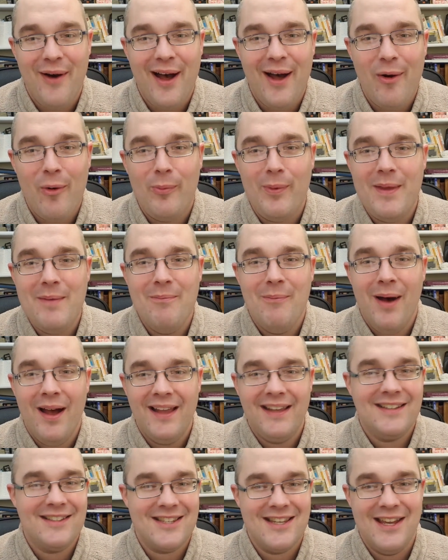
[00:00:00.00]
I'll be
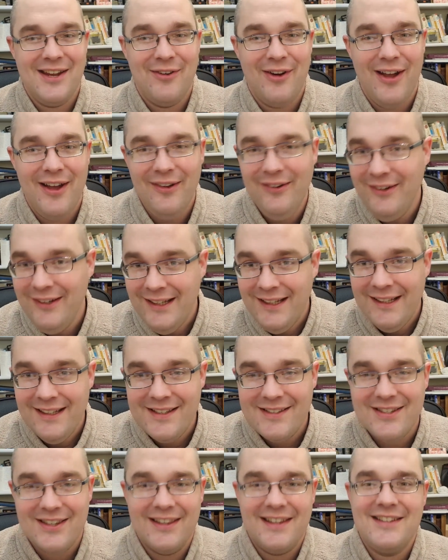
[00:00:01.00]
Mike 0
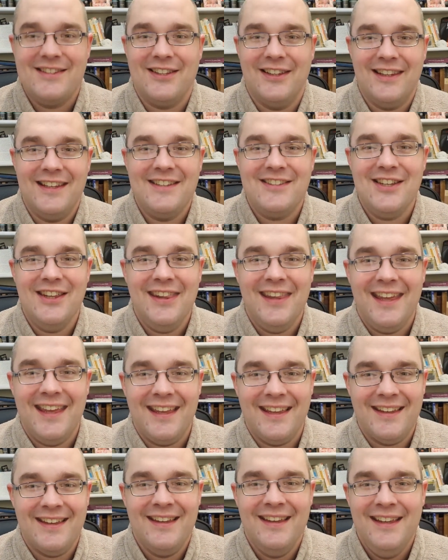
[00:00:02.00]
something something
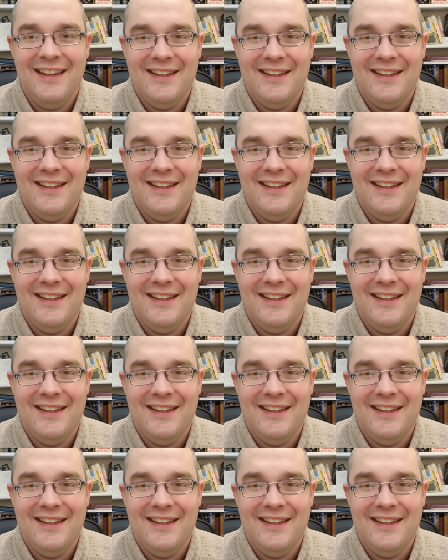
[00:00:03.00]
something